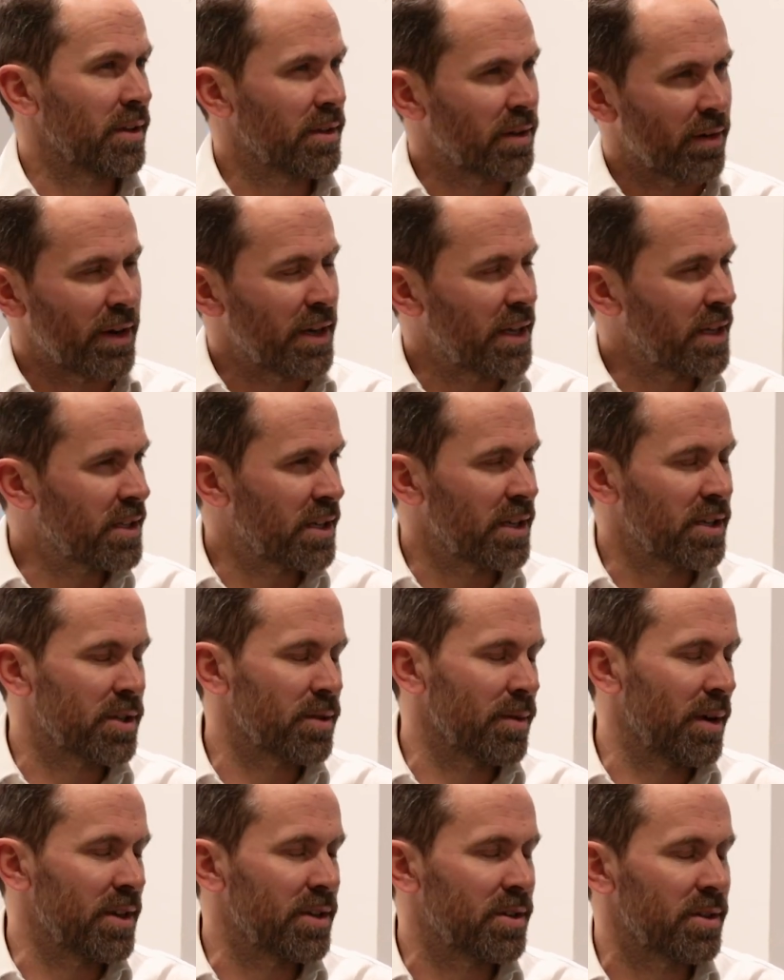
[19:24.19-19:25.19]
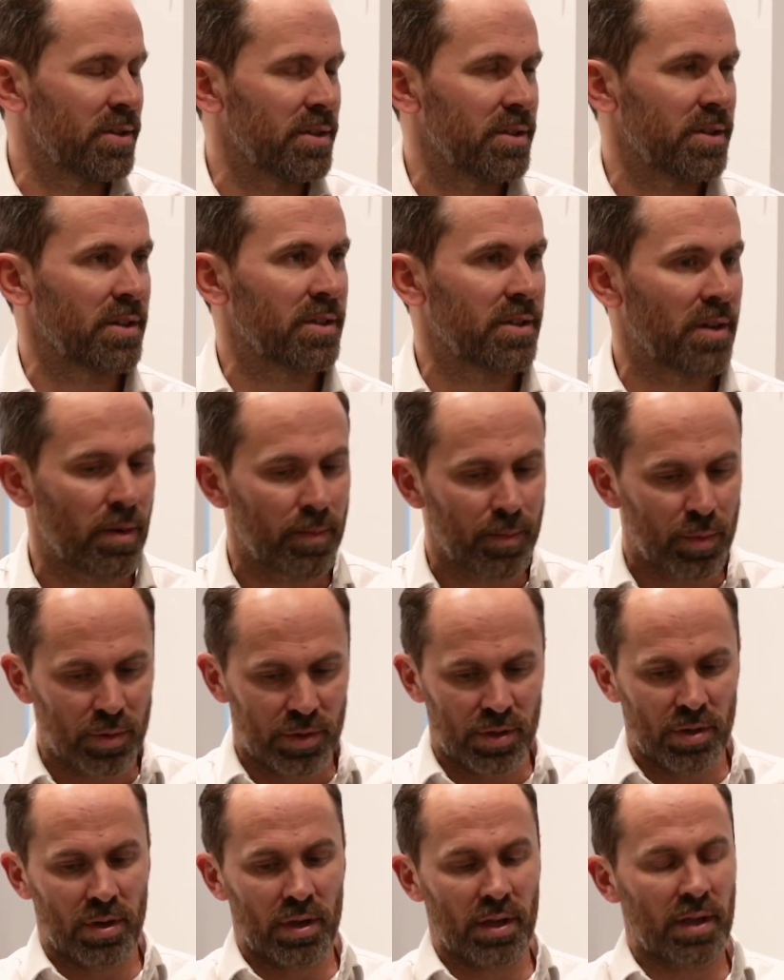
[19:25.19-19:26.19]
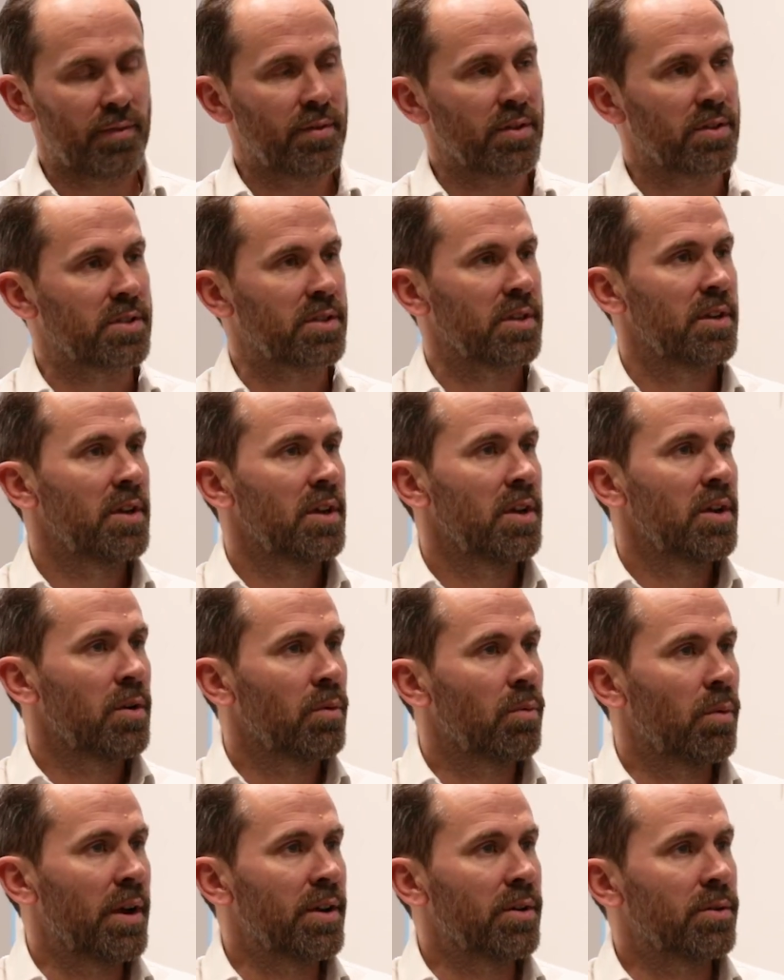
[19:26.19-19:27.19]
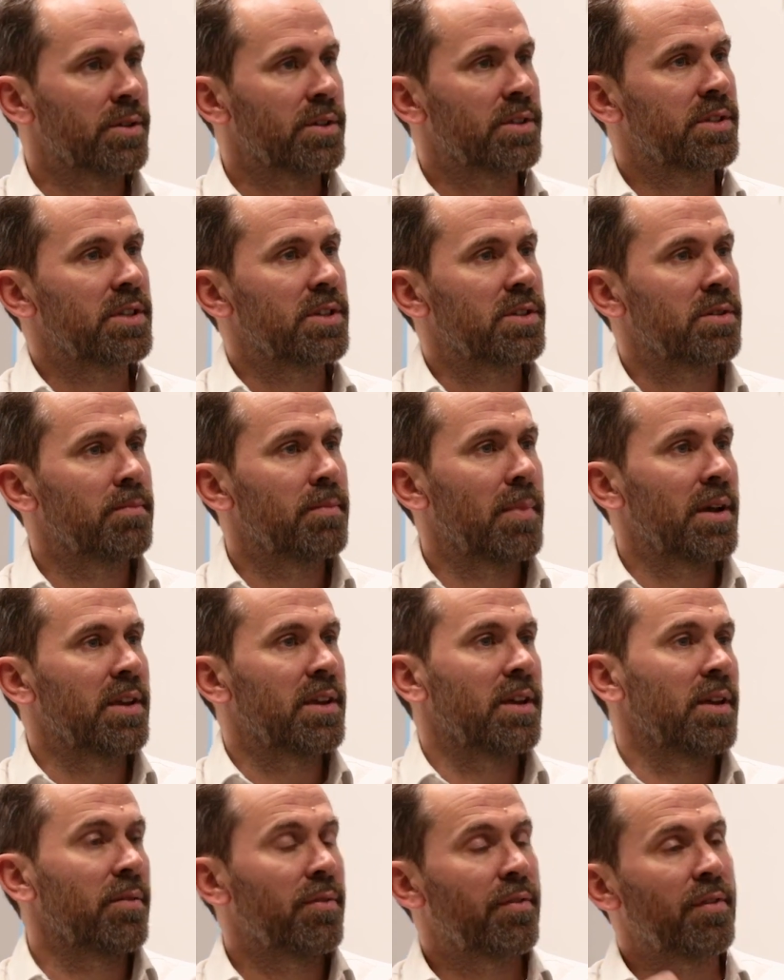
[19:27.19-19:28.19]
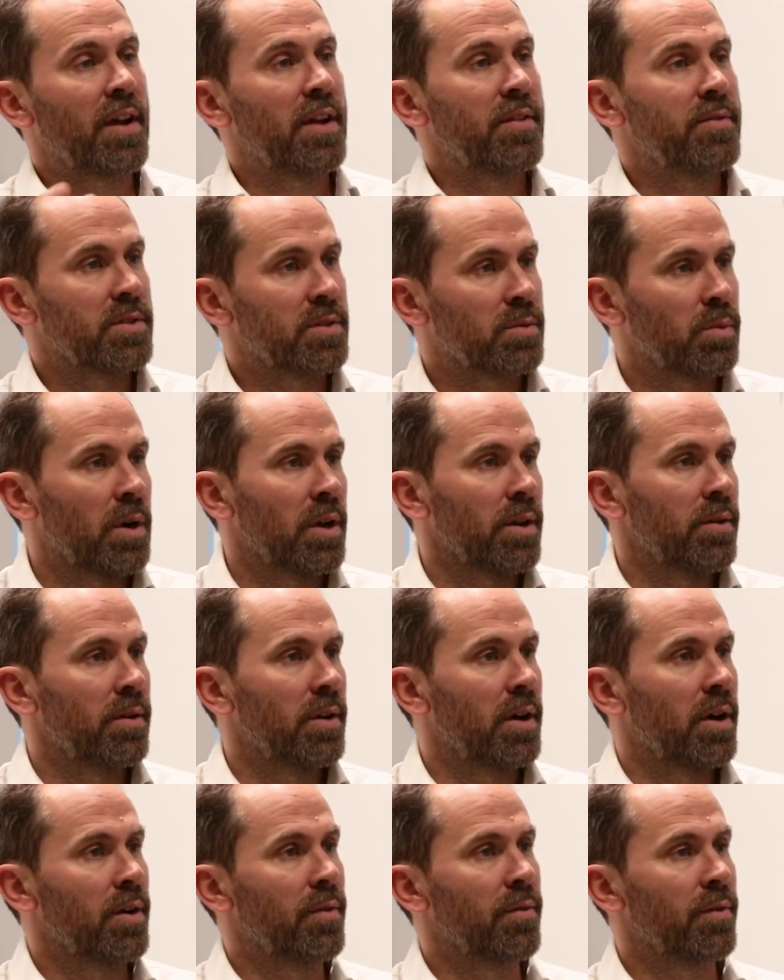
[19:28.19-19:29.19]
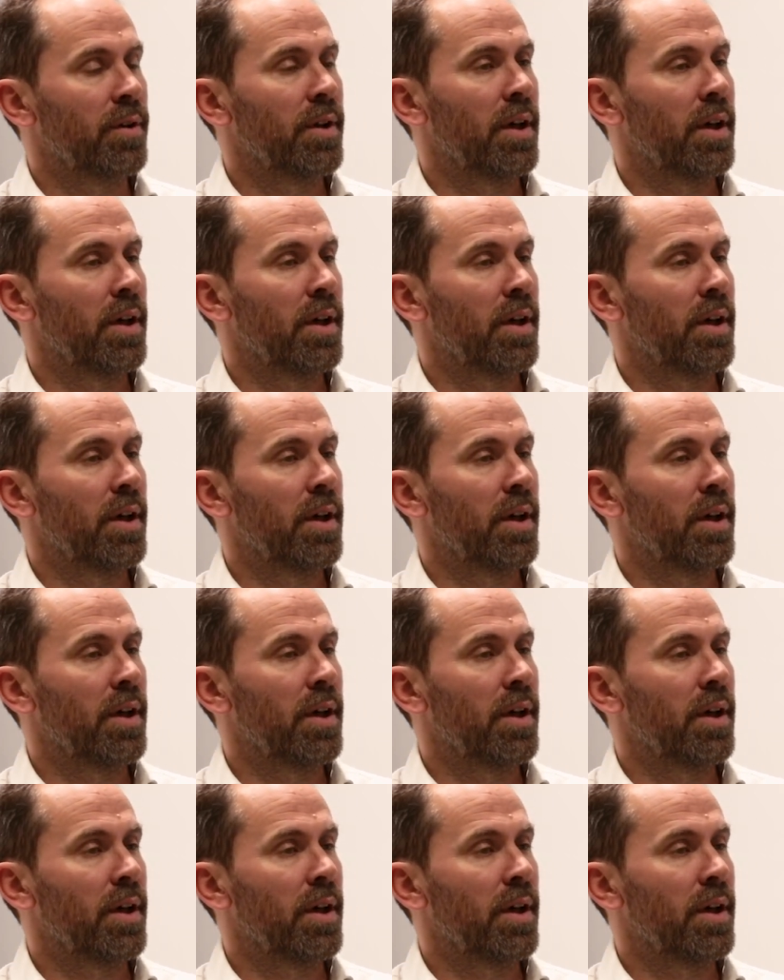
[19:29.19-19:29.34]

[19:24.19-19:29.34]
Are there any situations, examples you can give us where your decision-making favours one over